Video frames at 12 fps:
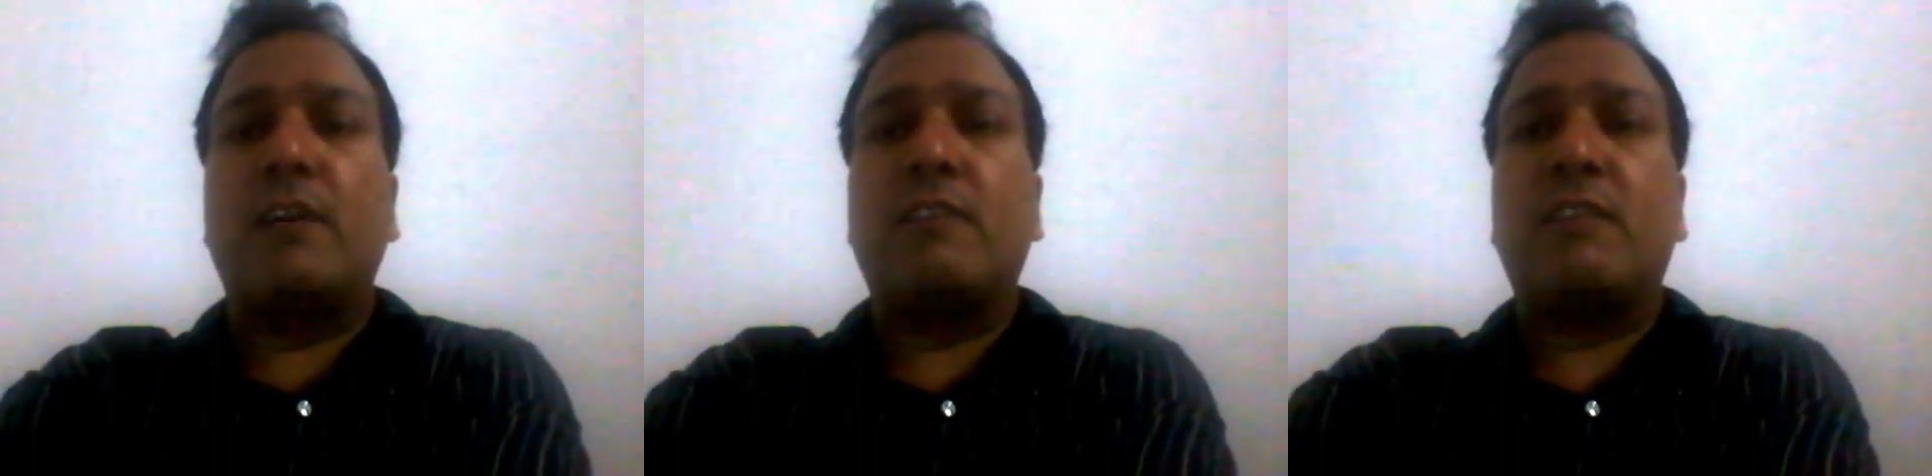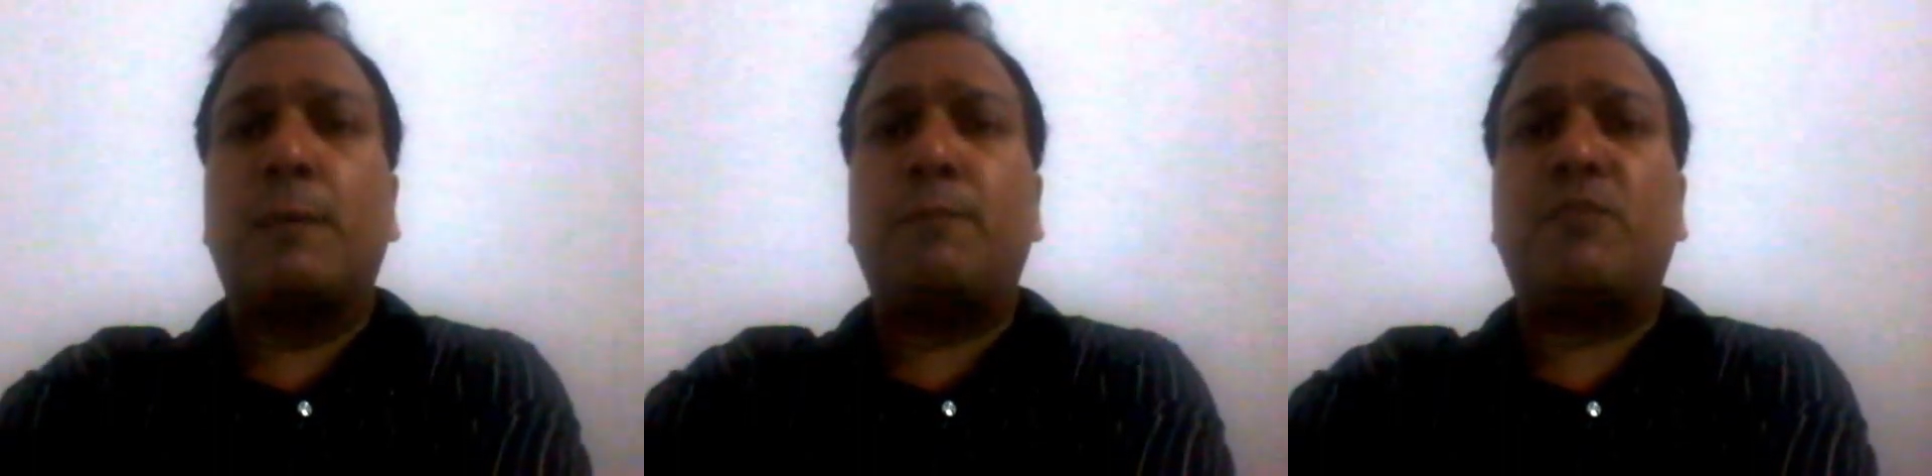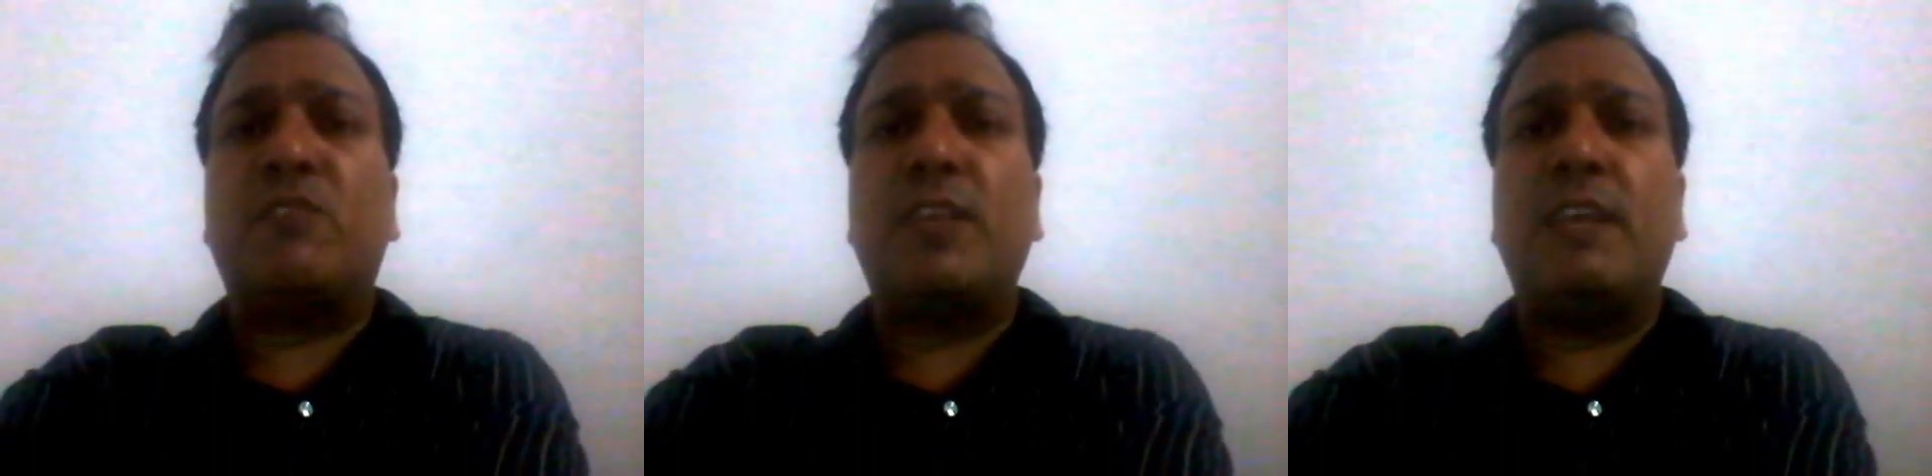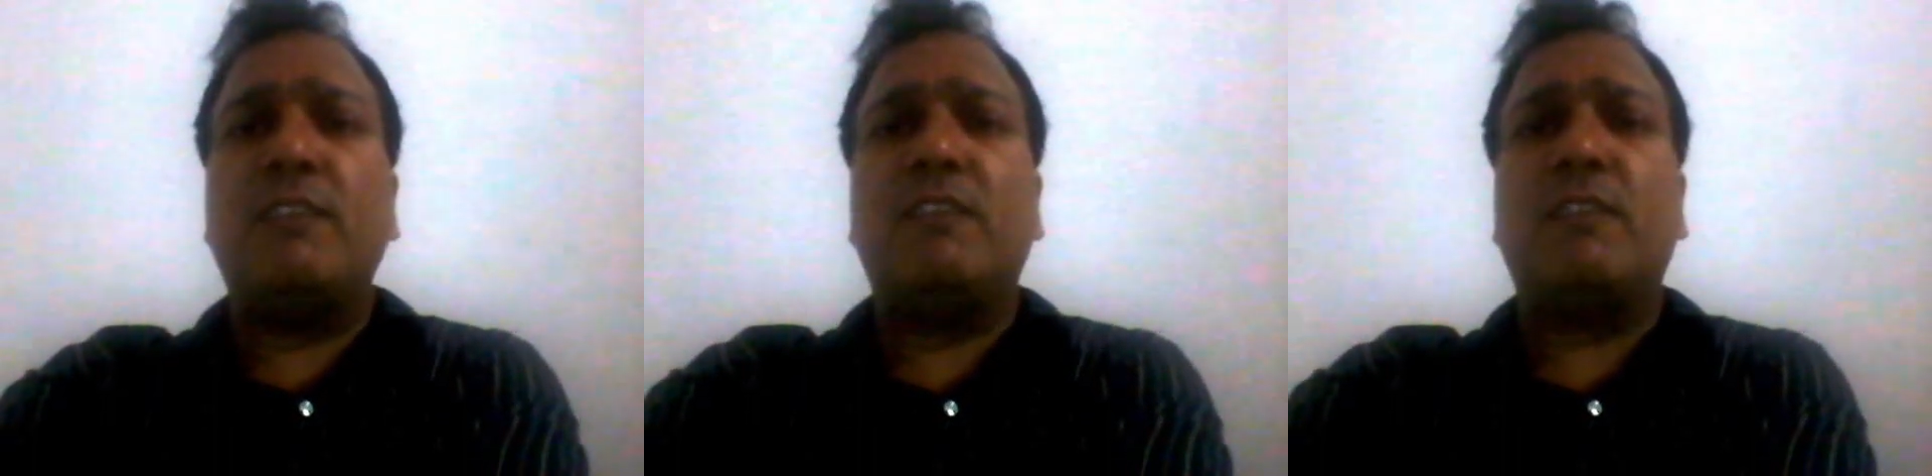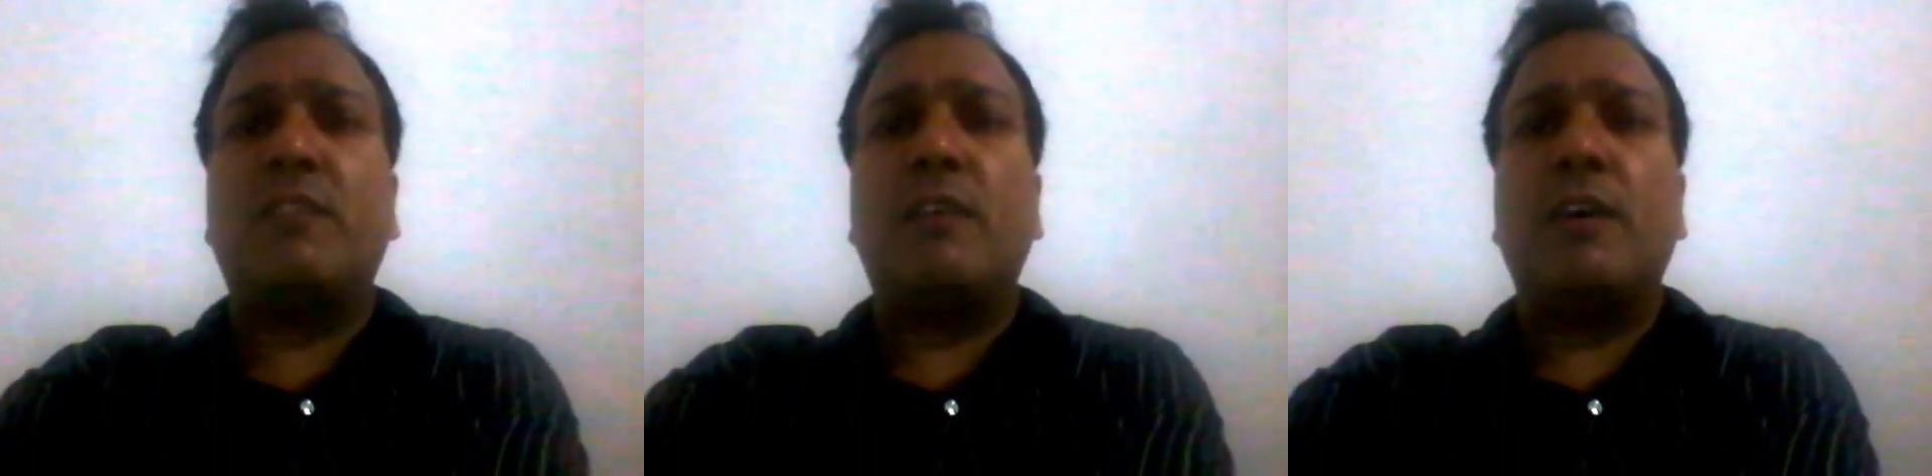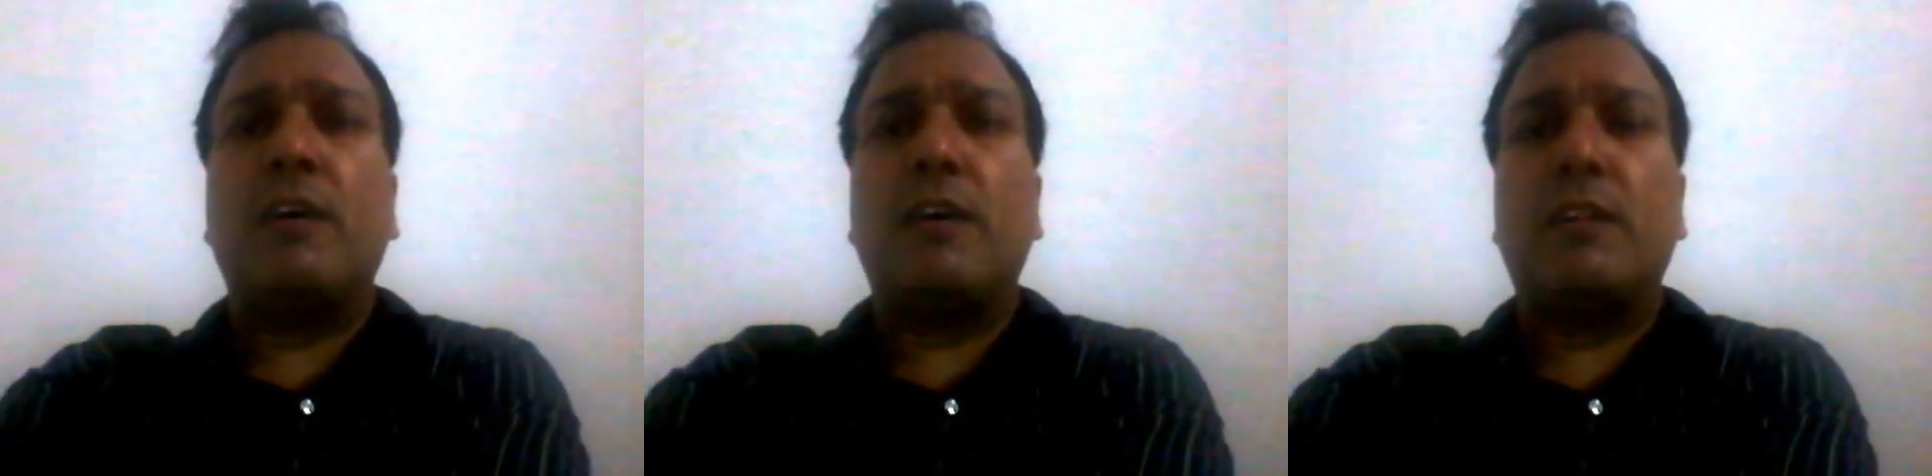substance,
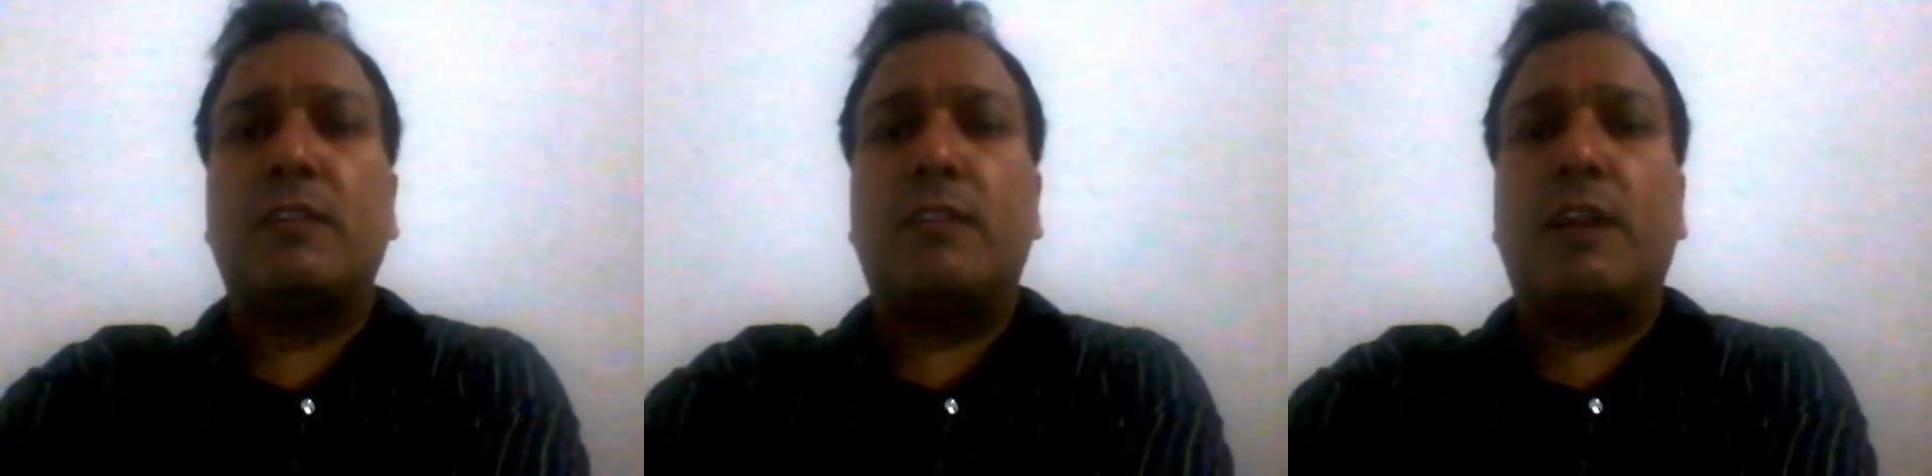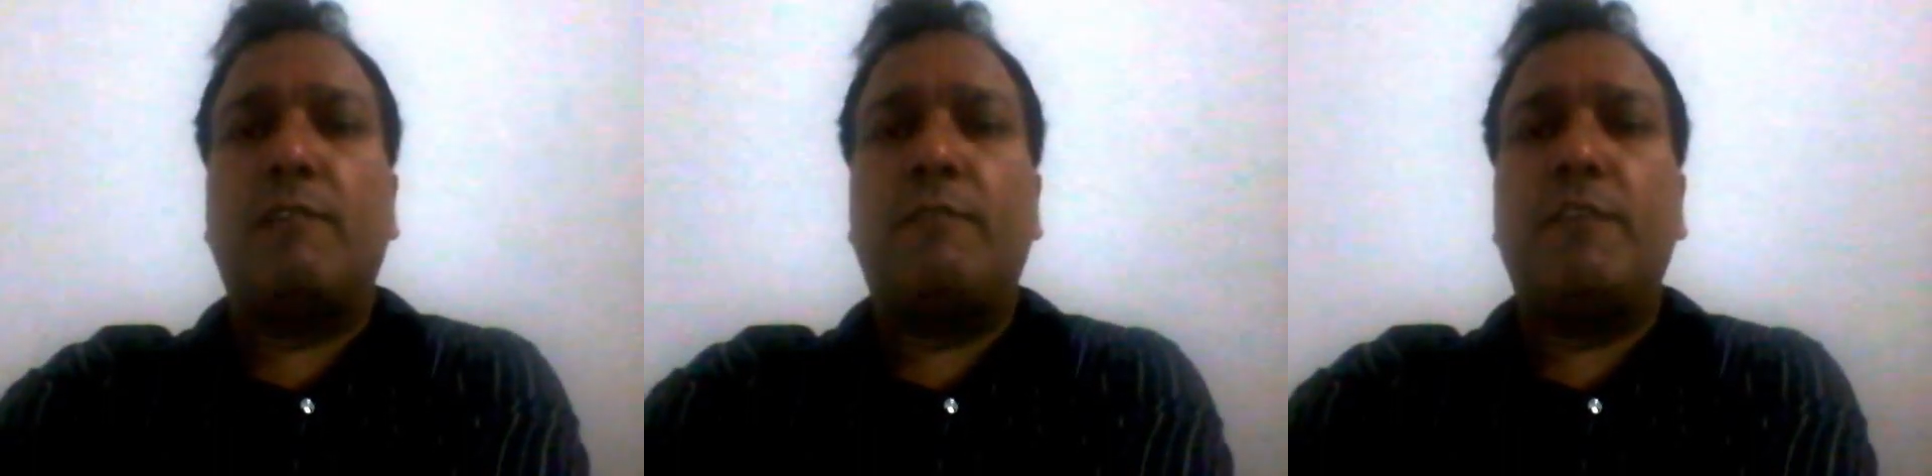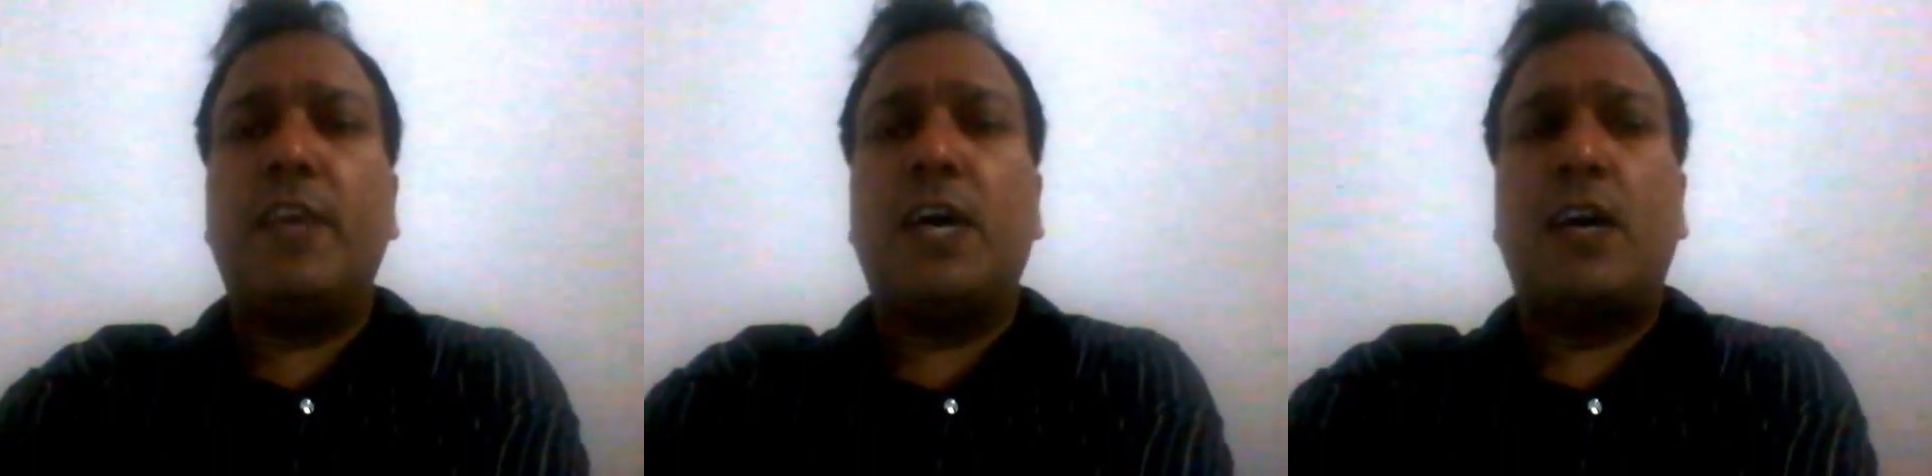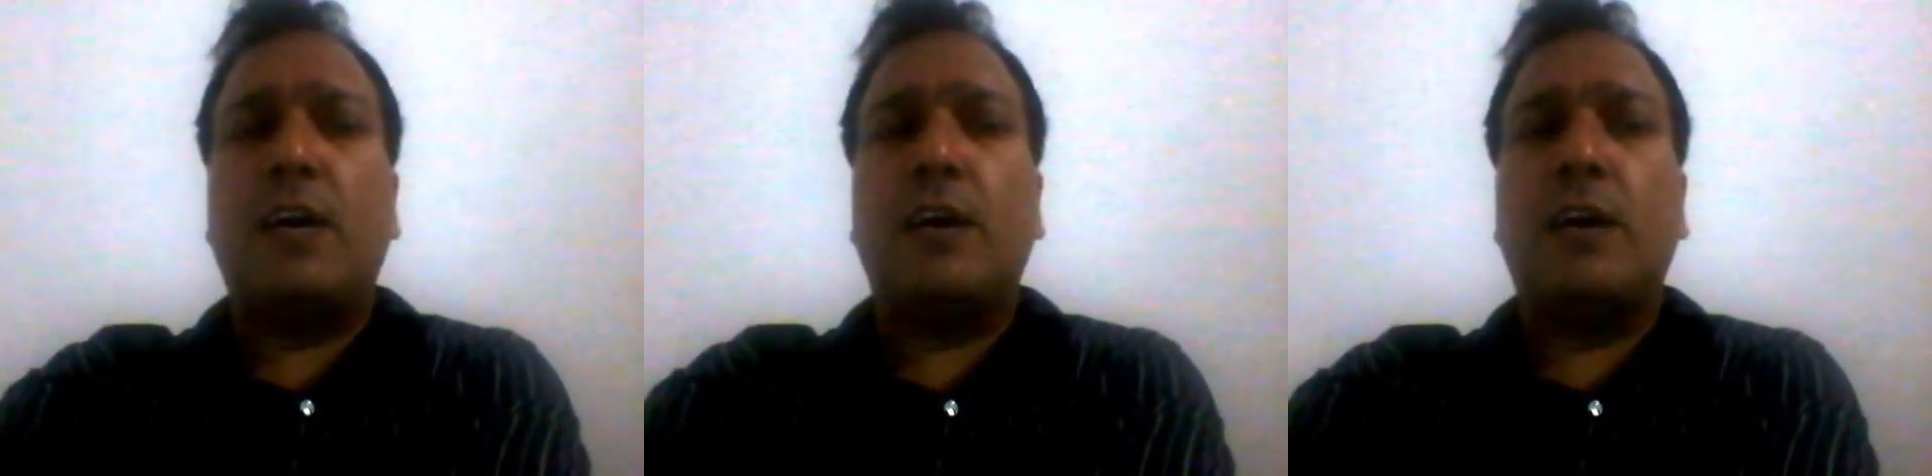Dravya,